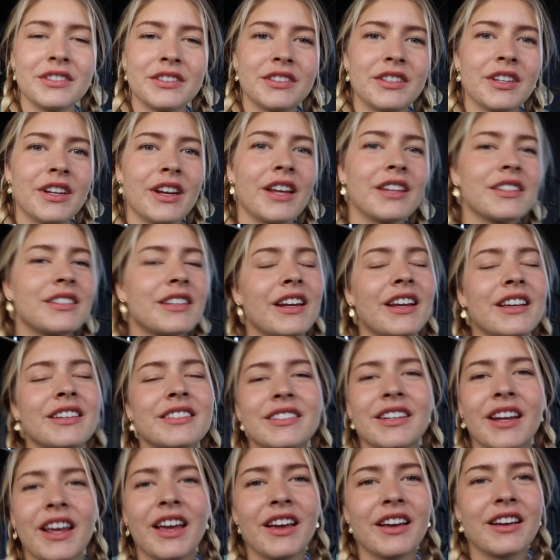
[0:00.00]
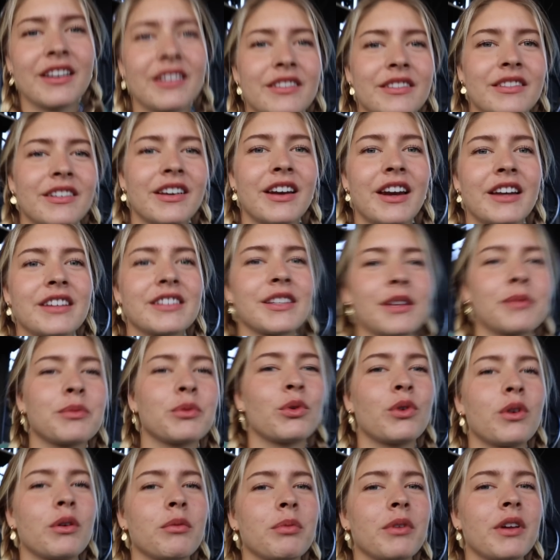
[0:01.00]
Today's the next day, and I slept
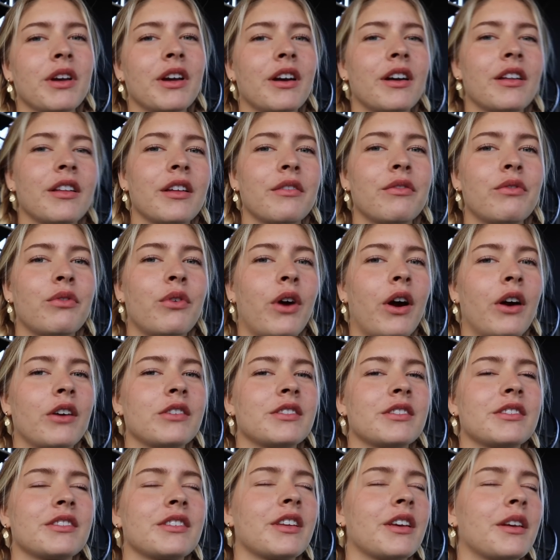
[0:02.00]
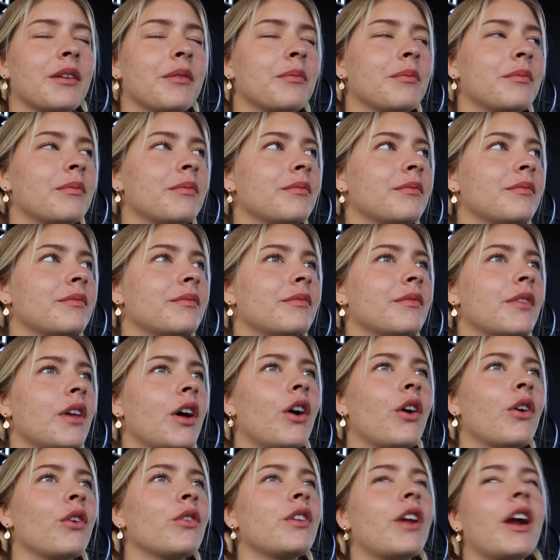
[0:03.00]
horribly. I got like 4 hours of sleep.
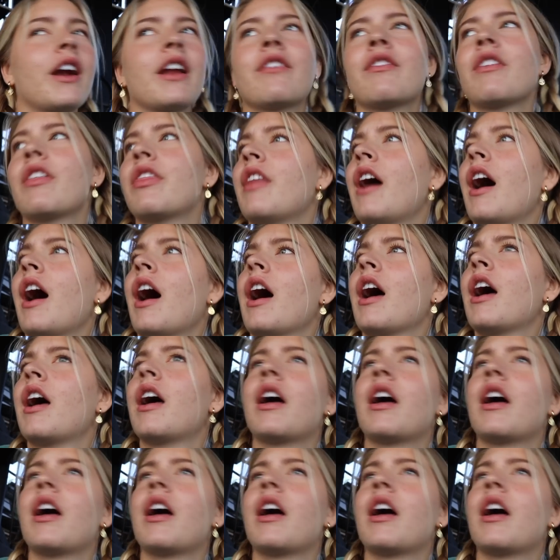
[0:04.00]
Oh, not even that.